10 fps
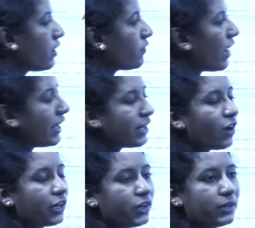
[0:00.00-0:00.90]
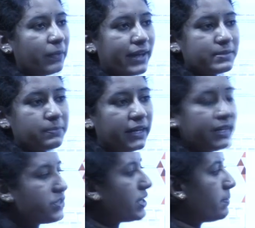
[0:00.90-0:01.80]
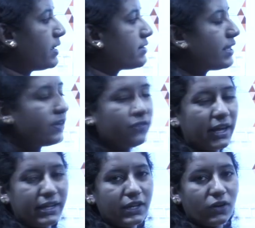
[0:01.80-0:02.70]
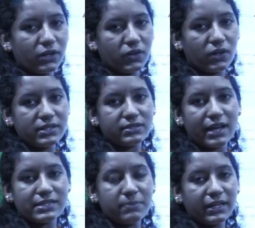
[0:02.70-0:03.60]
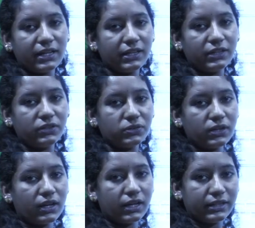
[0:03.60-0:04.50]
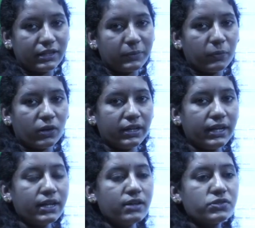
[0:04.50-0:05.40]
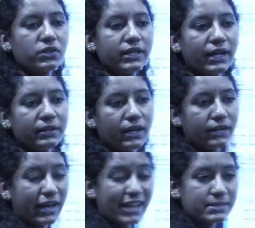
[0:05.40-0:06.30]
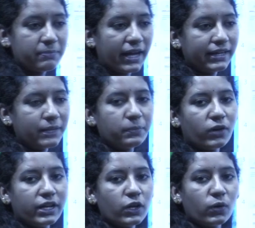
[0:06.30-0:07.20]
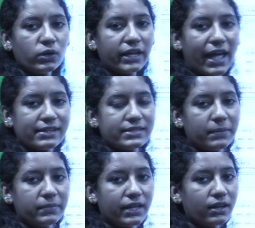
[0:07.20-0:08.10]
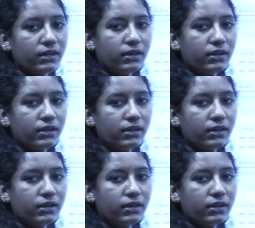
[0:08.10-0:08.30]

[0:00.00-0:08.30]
Why in organ transplantation means if any organ is transplanted into the other body, so that transplanted body won't accept the